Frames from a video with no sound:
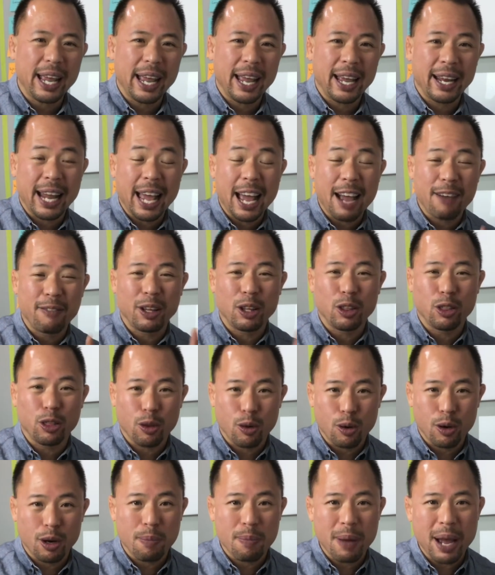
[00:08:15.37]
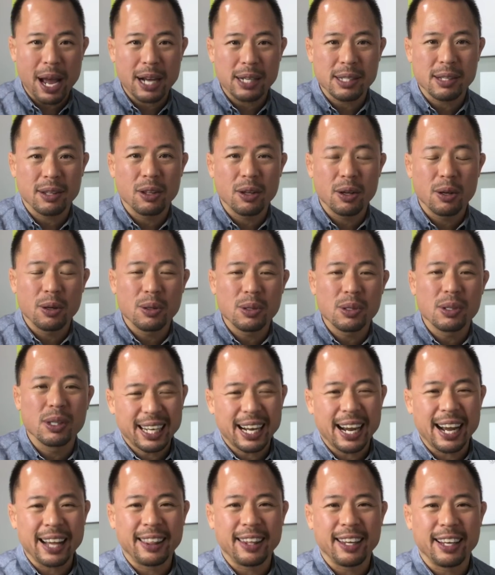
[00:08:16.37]
and having 30 packs of those,
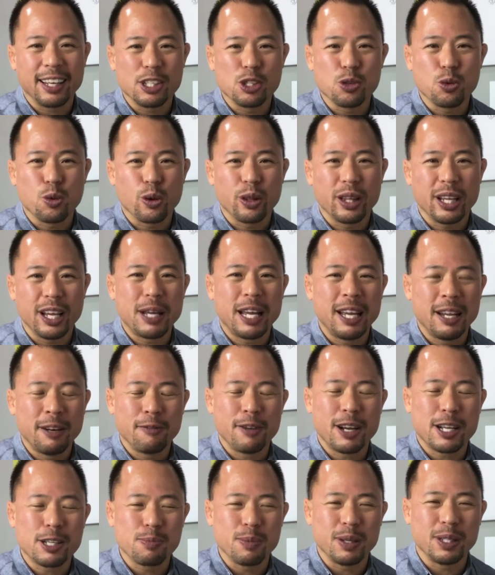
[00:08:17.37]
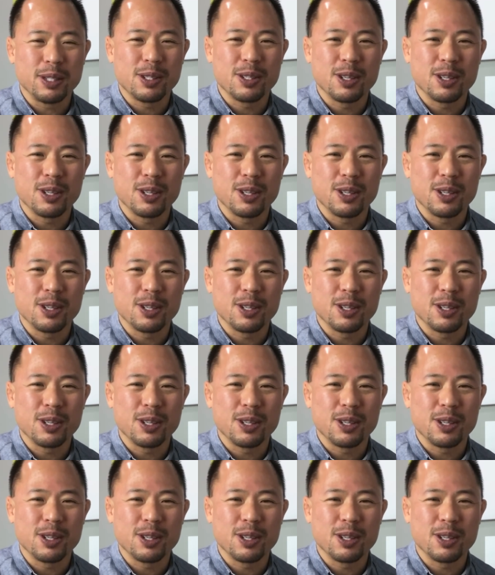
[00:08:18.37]
I think it's worth the investment.